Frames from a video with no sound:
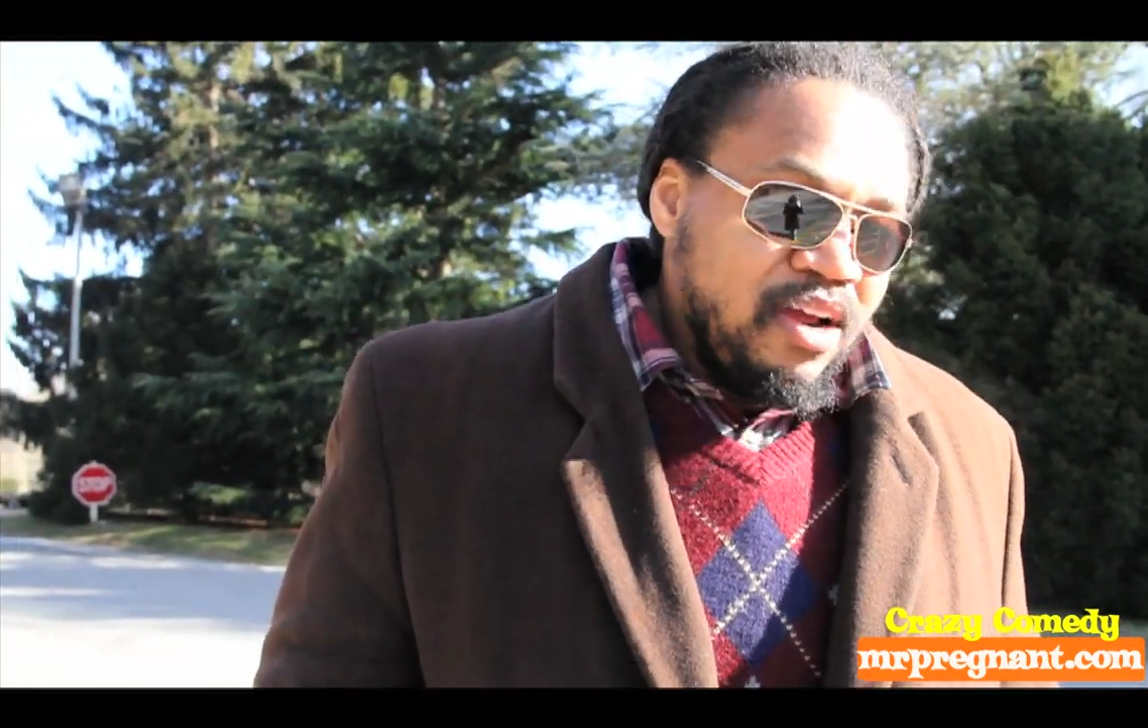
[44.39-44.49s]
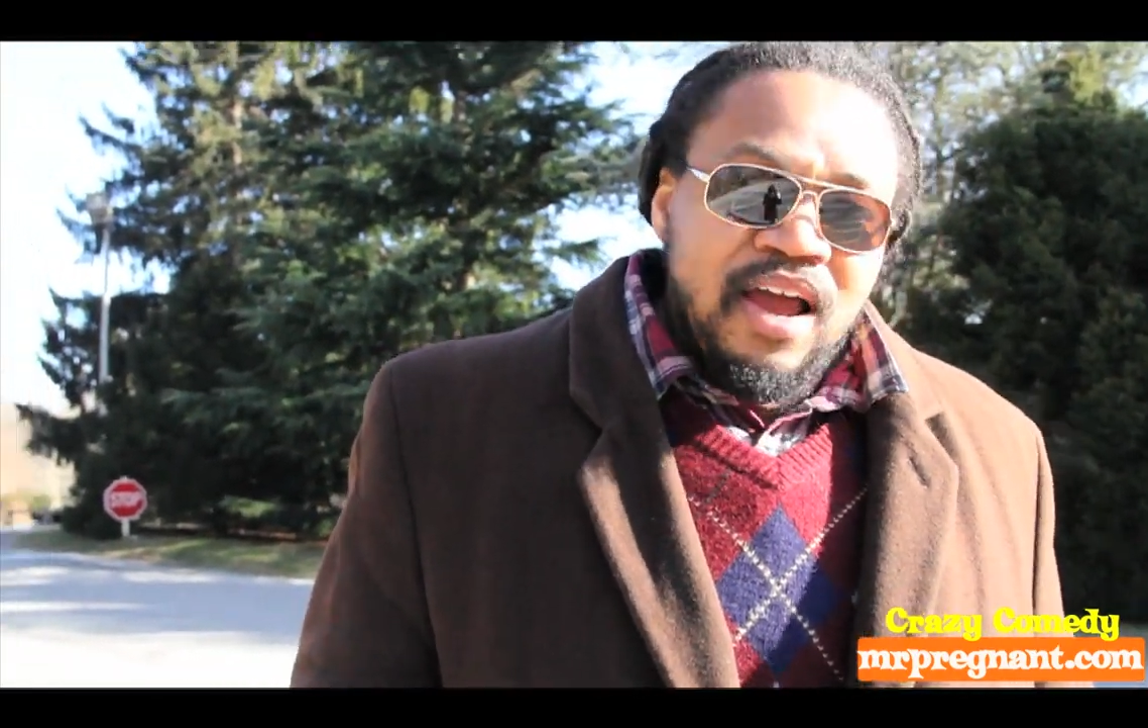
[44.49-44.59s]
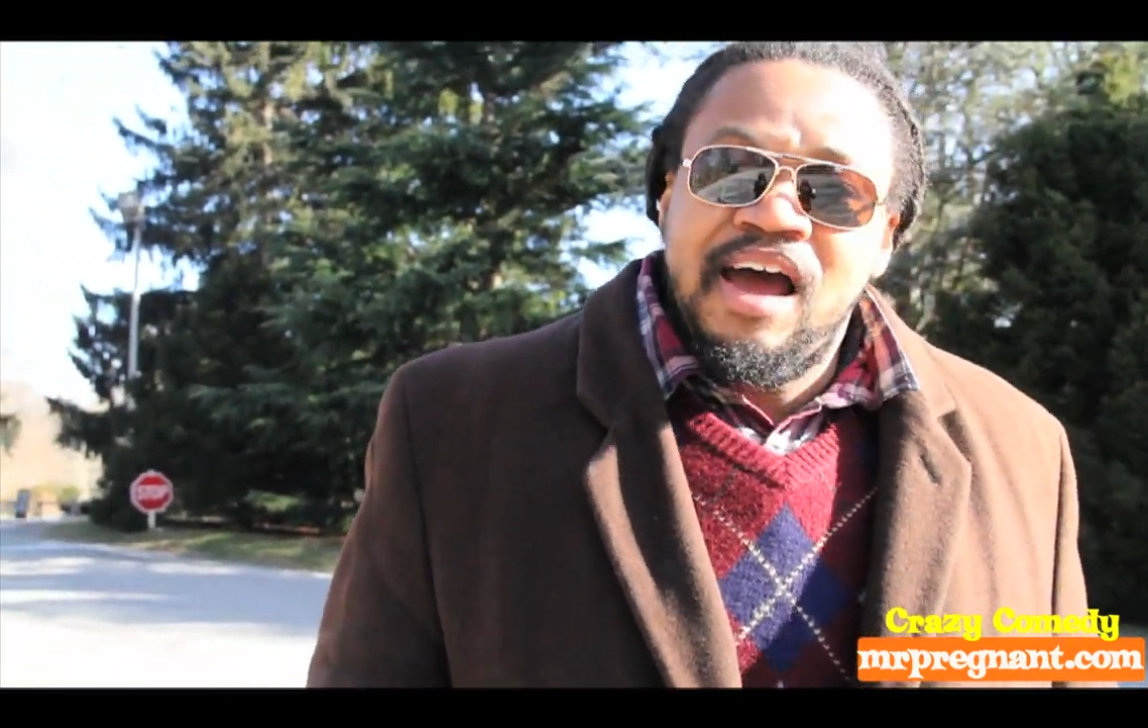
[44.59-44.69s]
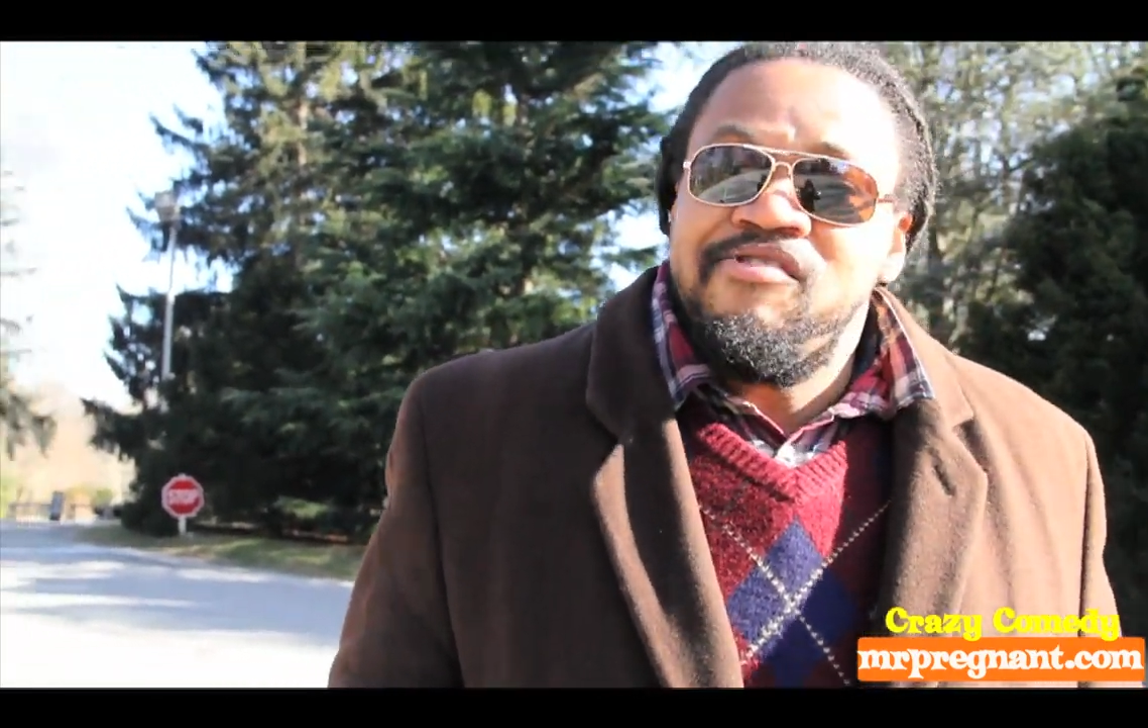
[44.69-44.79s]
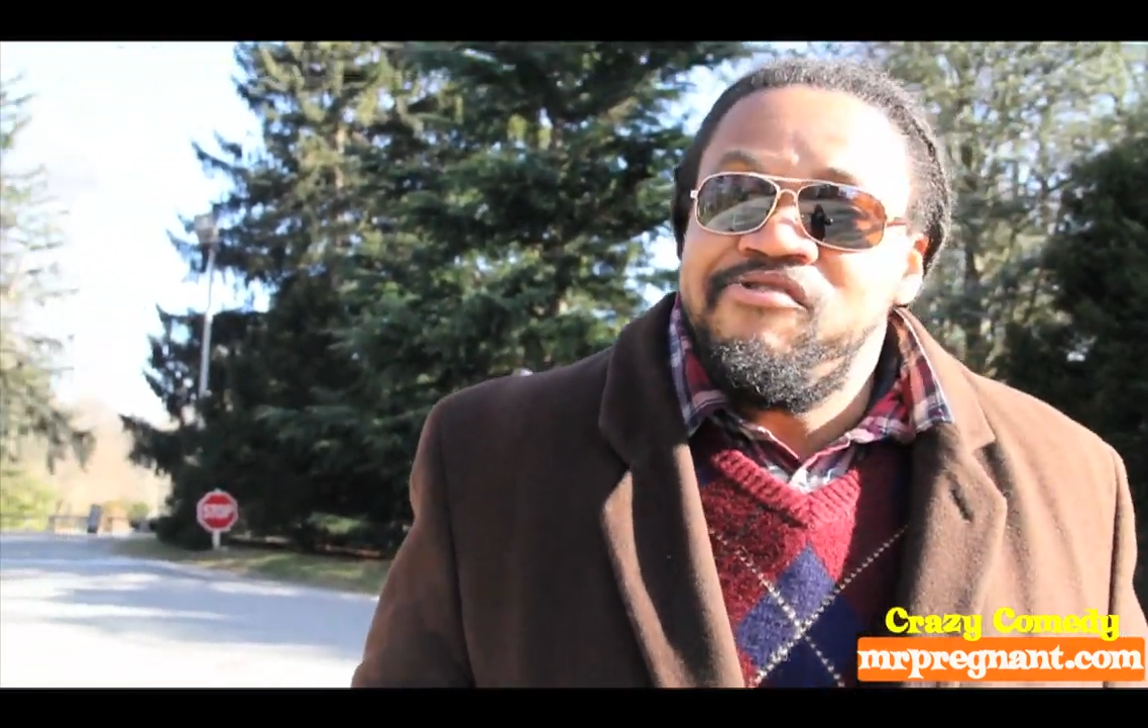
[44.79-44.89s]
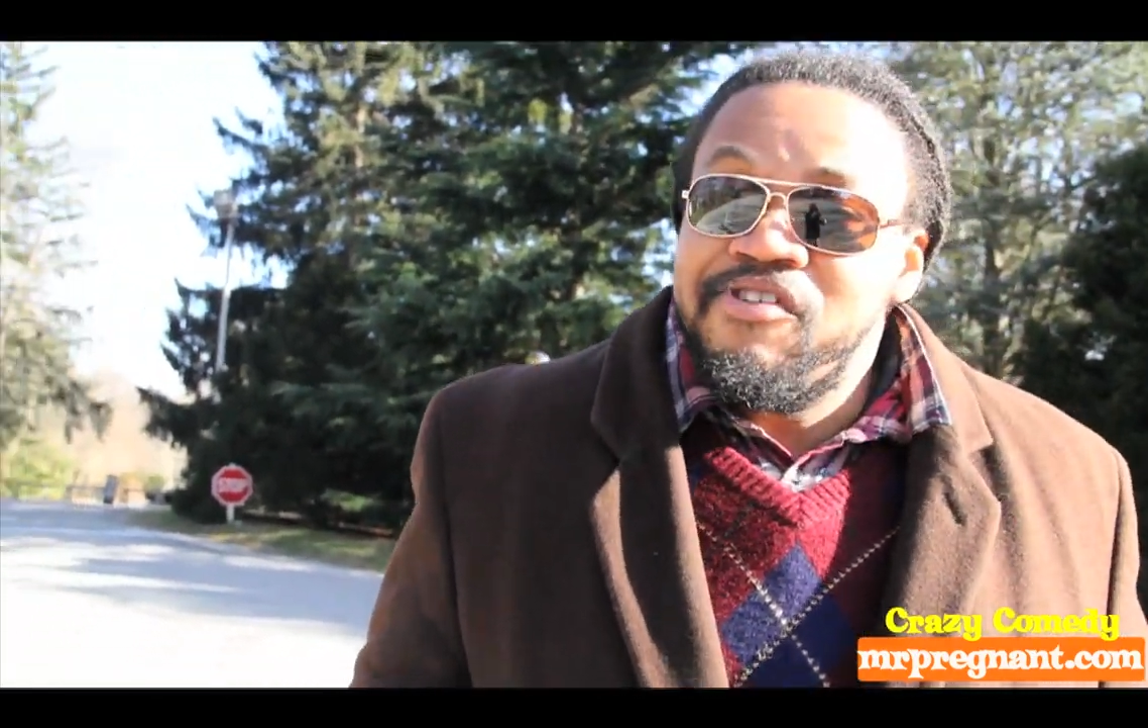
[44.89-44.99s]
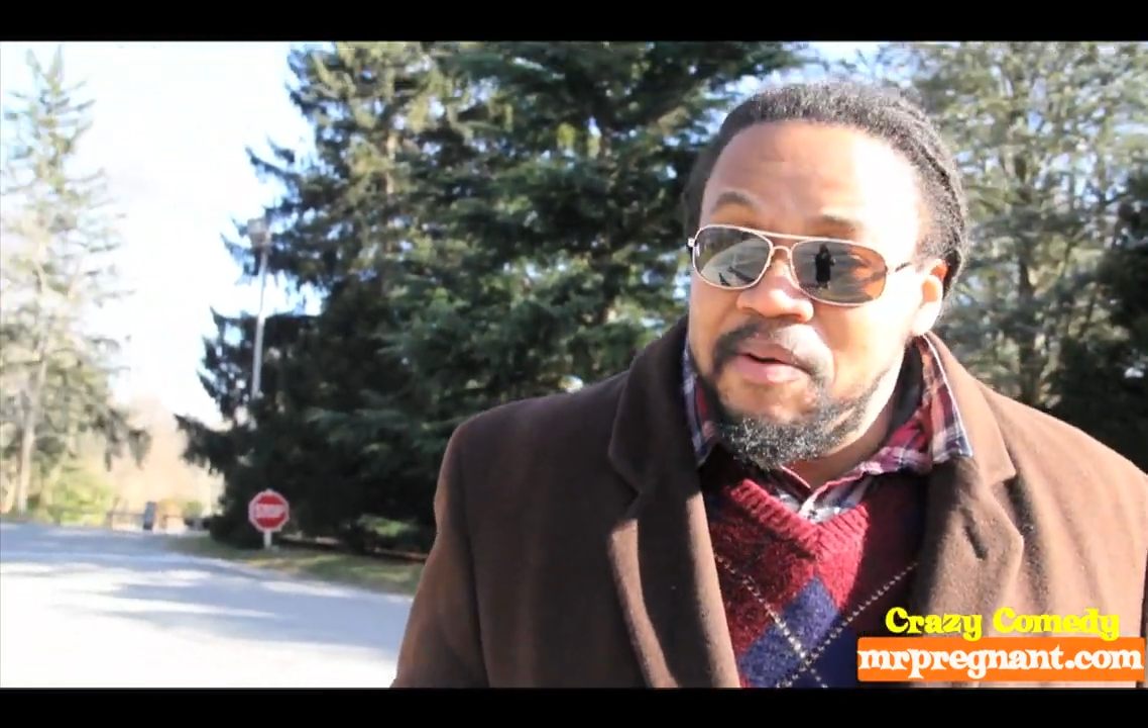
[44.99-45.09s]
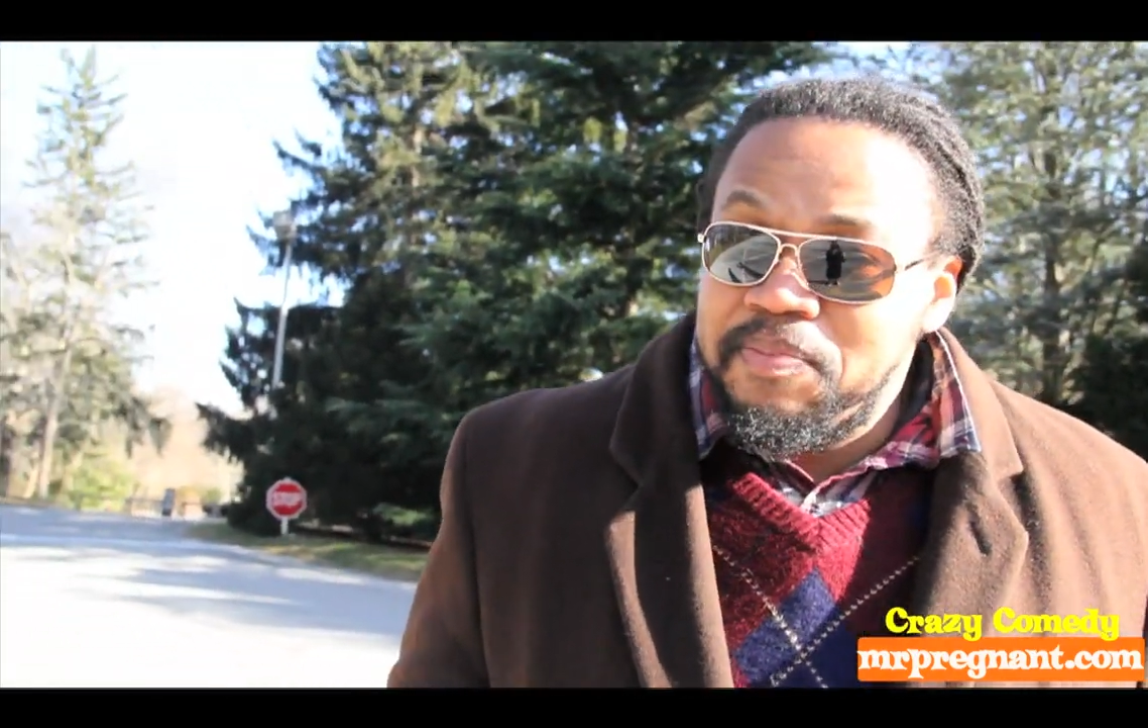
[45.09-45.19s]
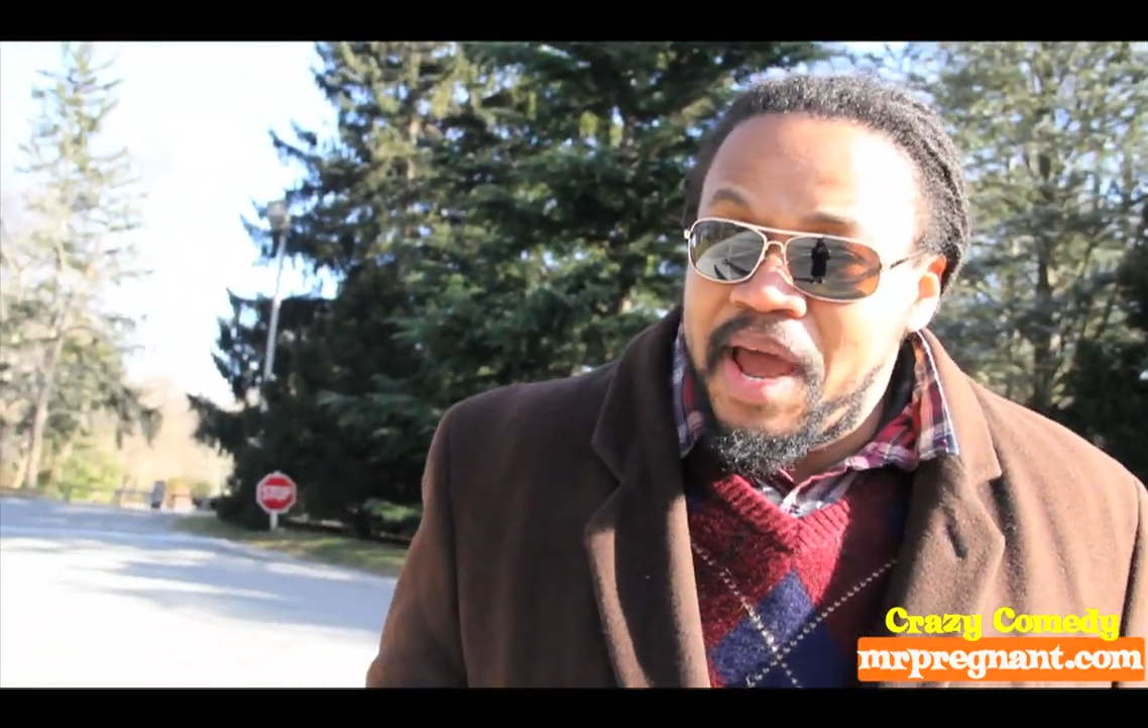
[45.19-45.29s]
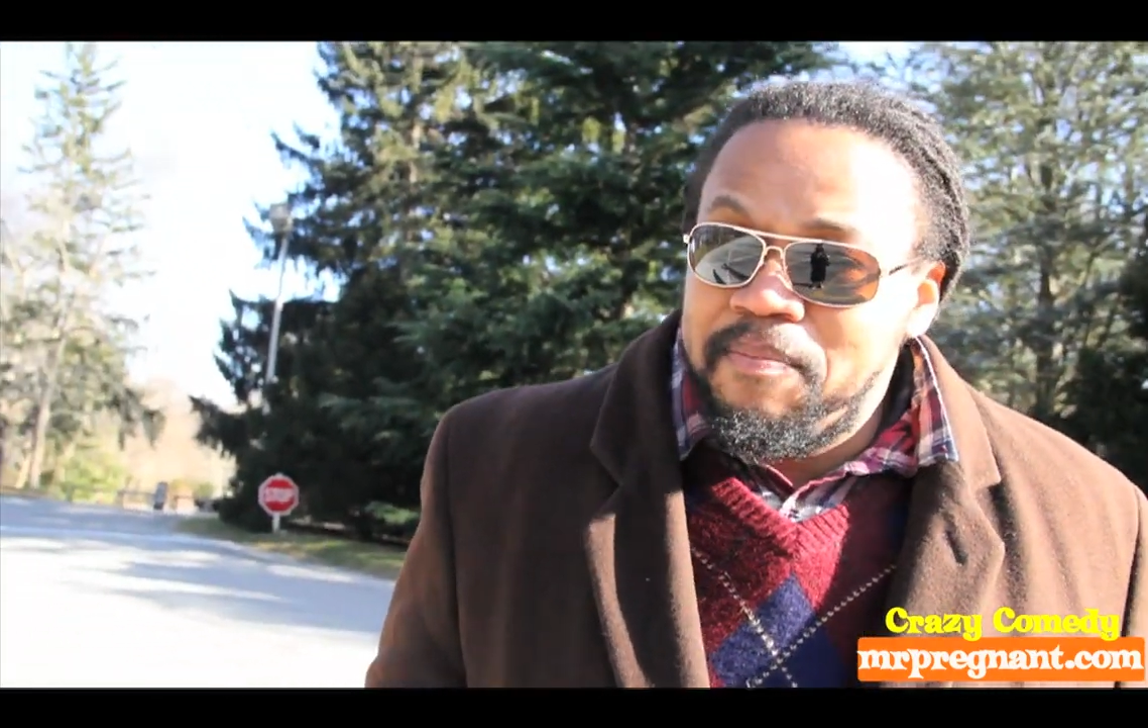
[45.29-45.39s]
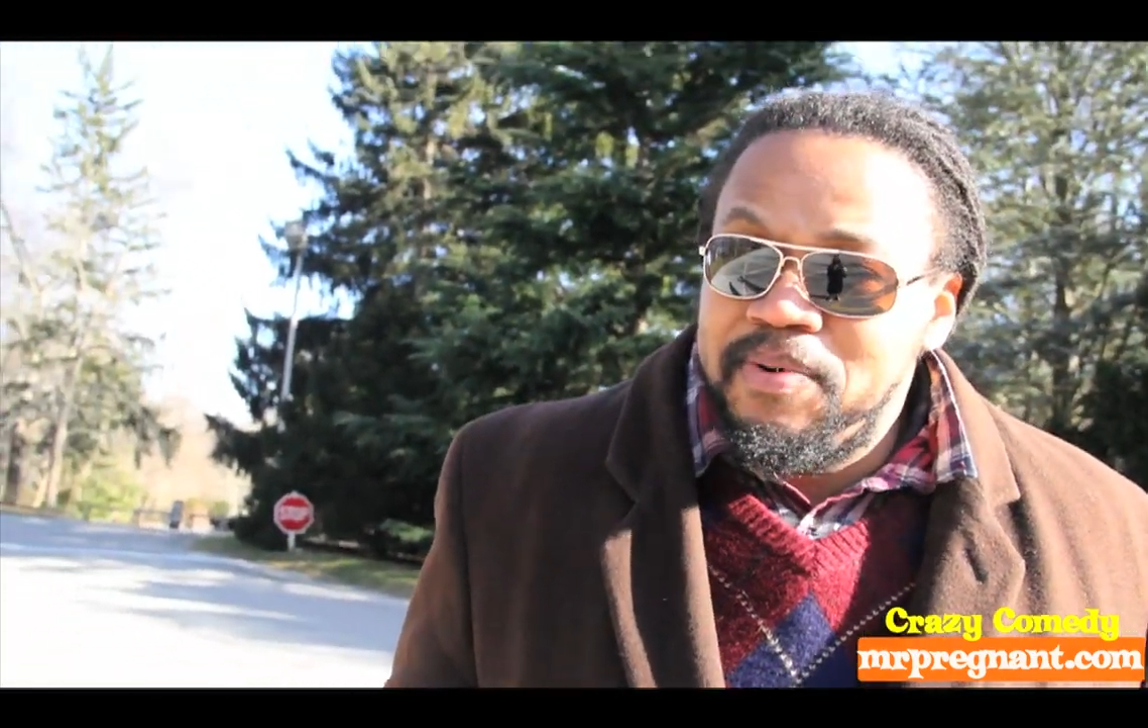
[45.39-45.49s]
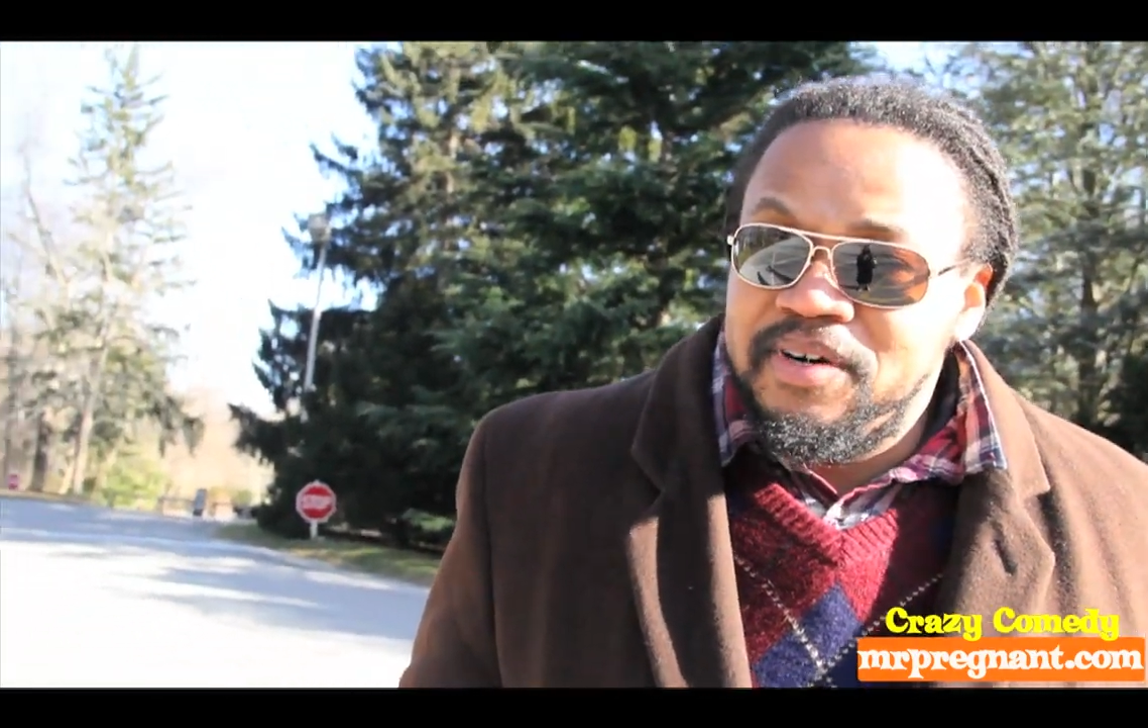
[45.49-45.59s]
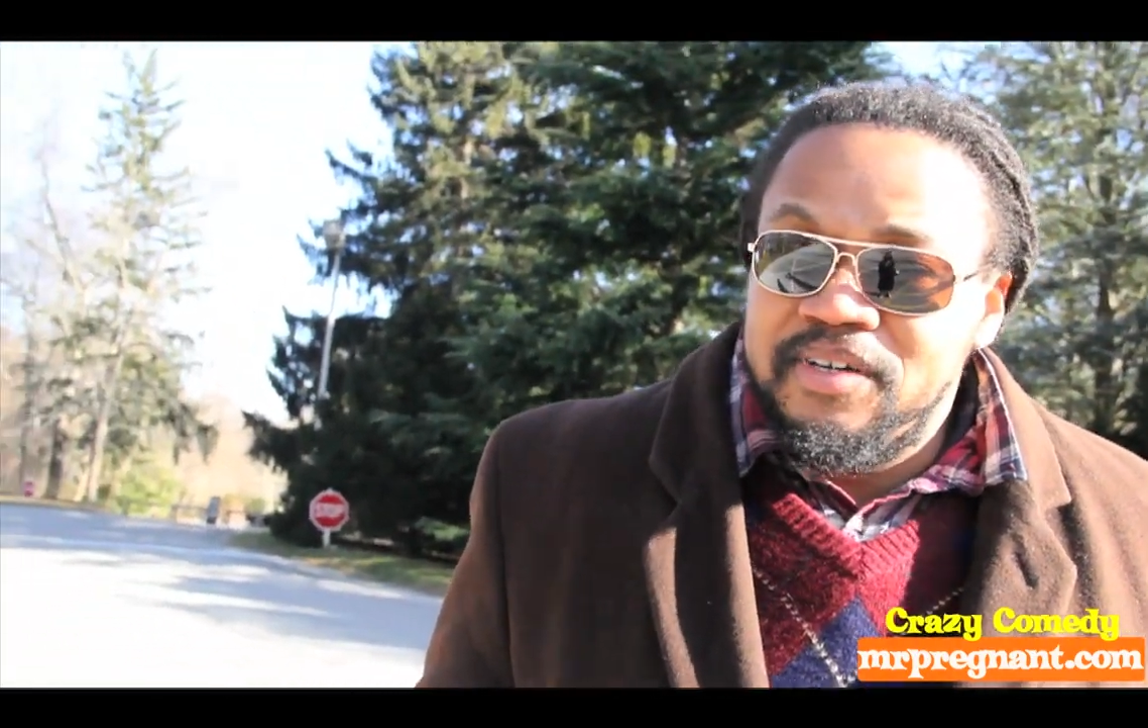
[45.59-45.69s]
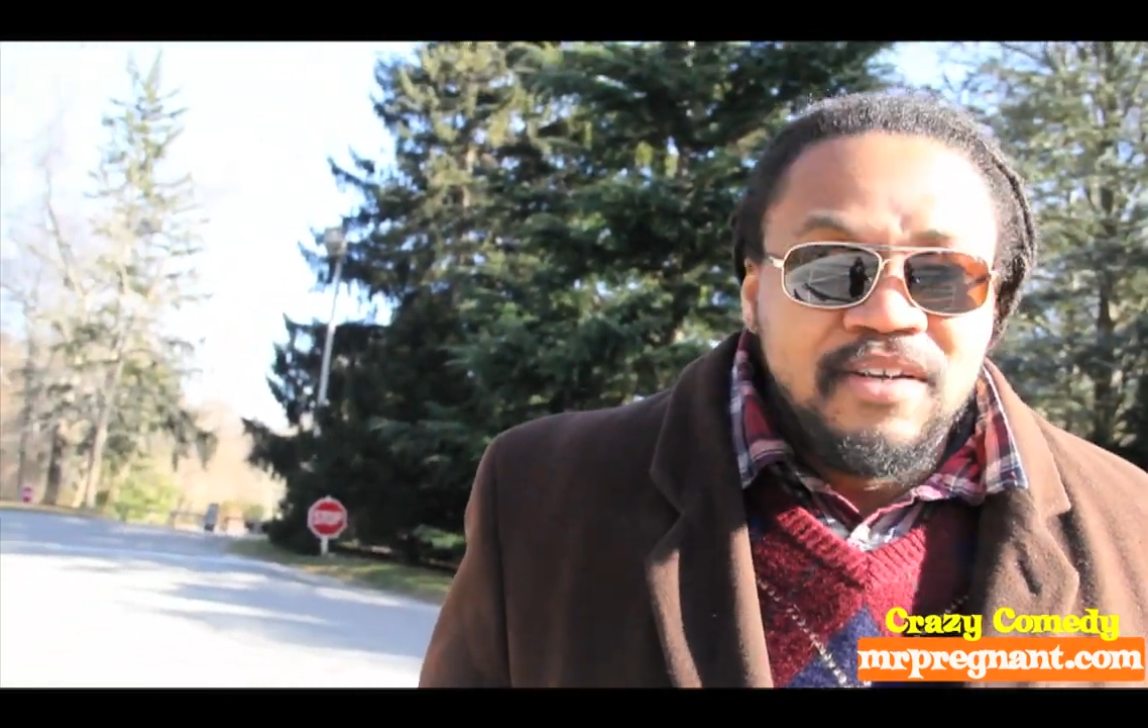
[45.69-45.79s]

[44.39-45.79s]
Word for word: and raped that bird.